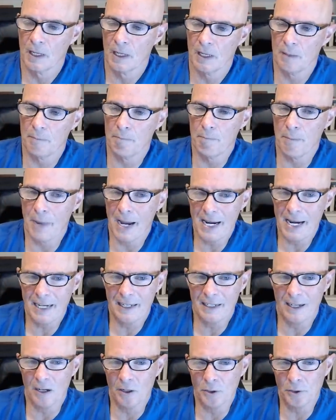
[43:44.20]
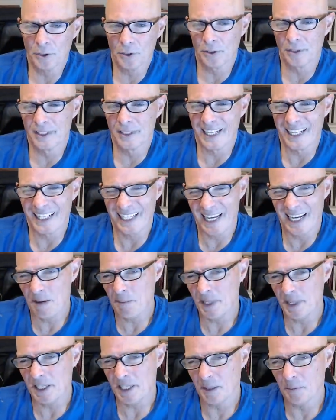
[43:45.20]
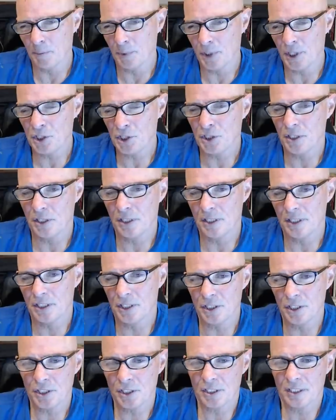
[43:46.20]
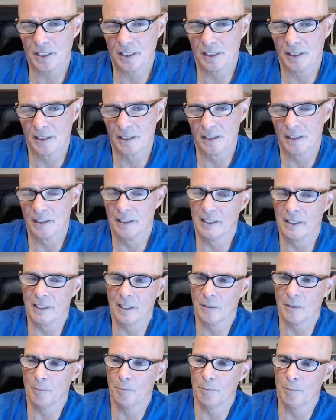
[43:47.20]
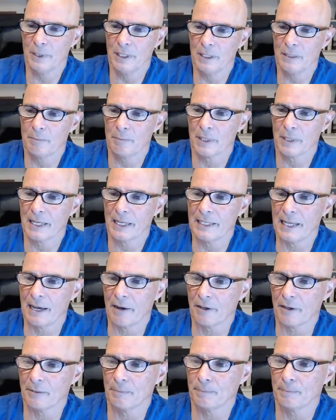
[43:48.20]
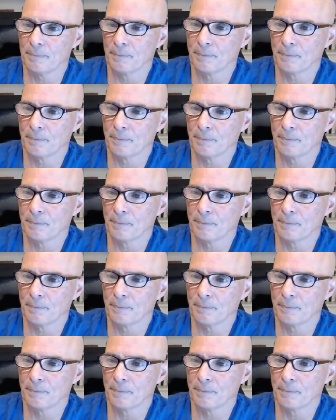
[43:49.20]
It might alter dynamic compression just a little bit, but I doubt it.